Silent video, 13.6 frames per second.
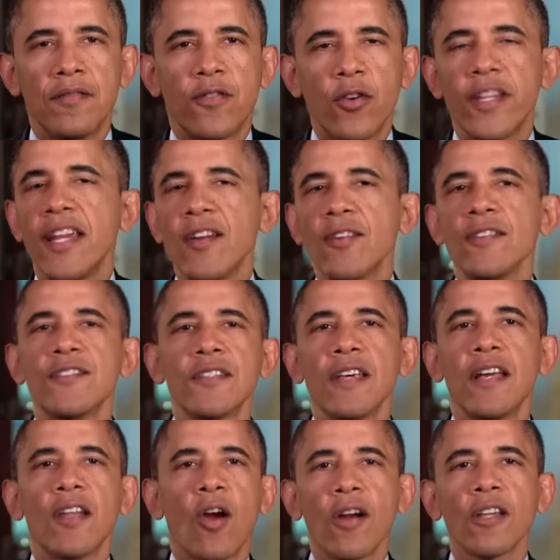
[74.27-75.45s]
For years,
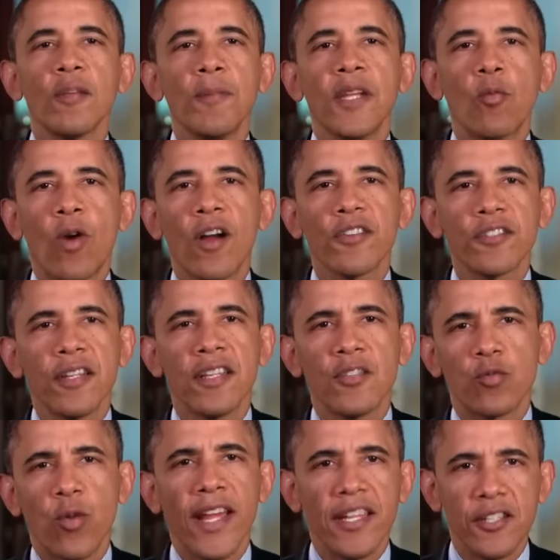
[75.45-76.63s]
an argument in Washington
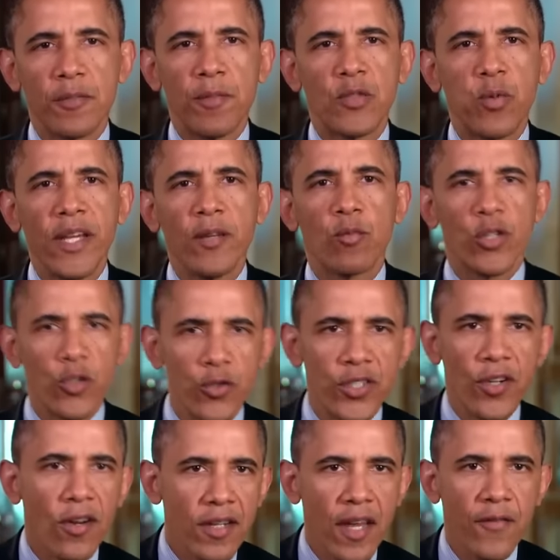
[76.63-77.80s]
has raged between
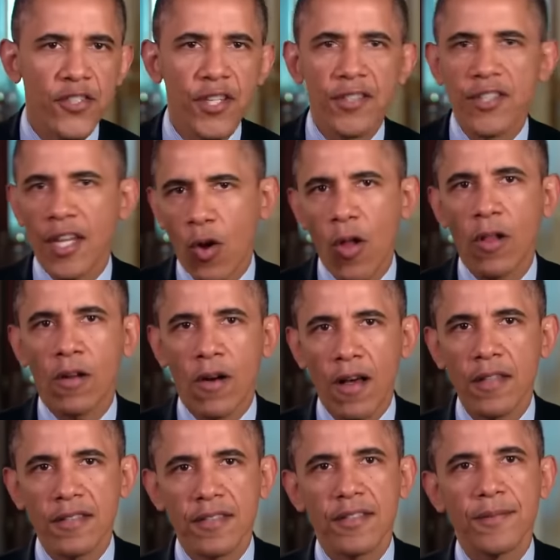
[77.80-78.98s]
reducing our deficits at all
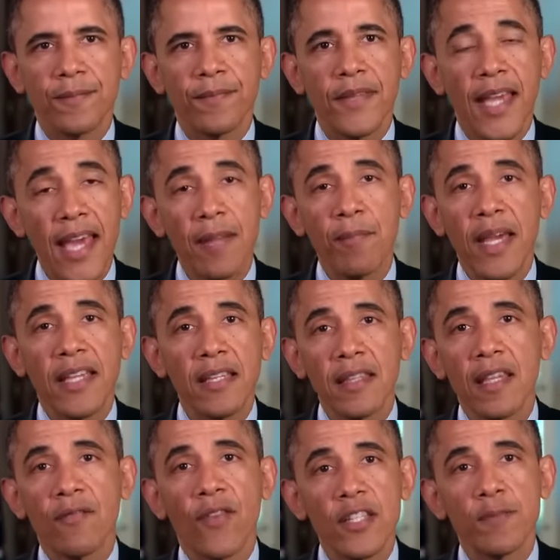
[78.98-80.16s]
costs and making
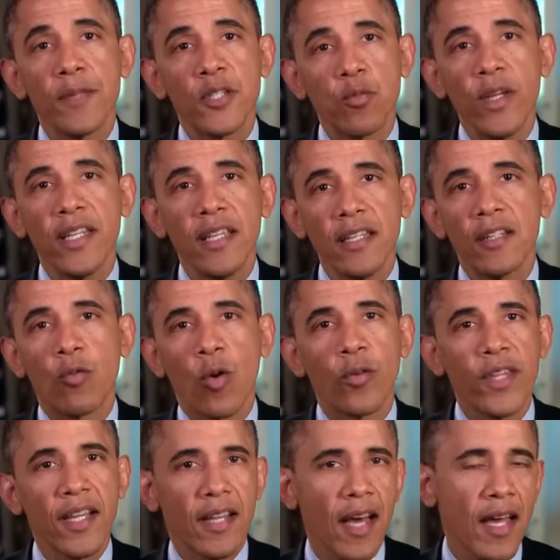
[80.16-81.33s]
the investments we need to grow
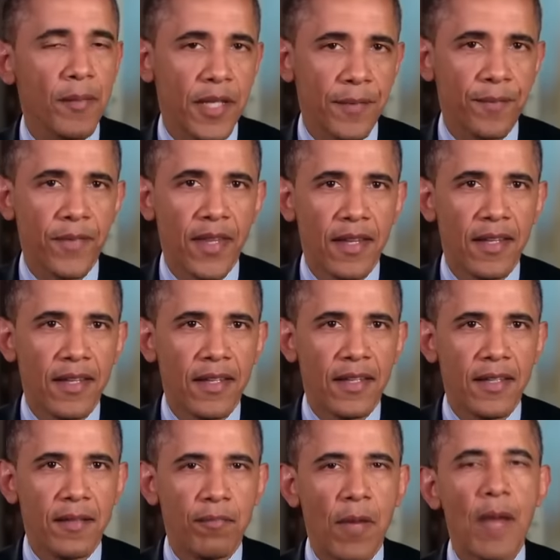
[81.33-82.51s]
the economy.
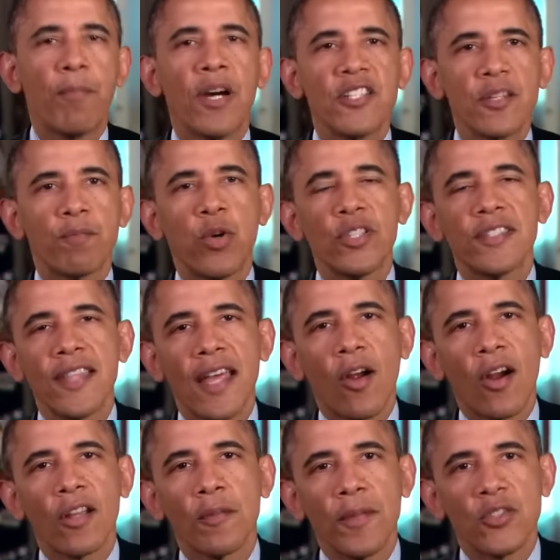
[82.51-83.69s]
My budget puts that
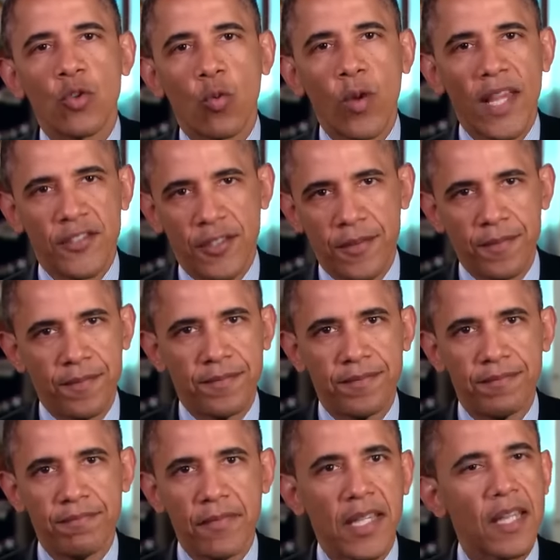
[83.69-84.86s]
argument to rest,
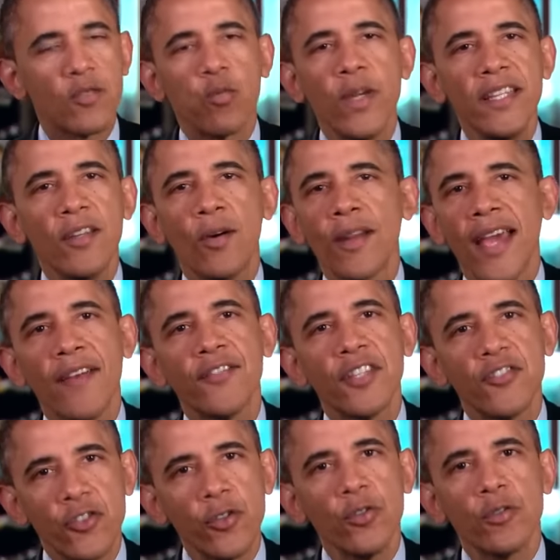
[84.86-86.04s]
because we don't have to
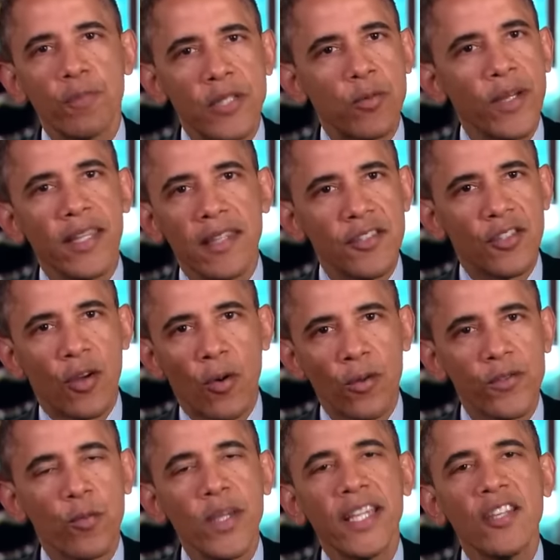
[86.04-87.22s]
choose between these
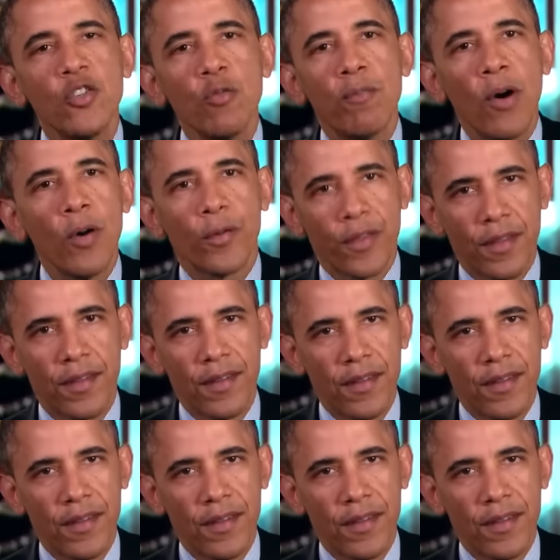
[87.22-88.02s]
goals. We can do both.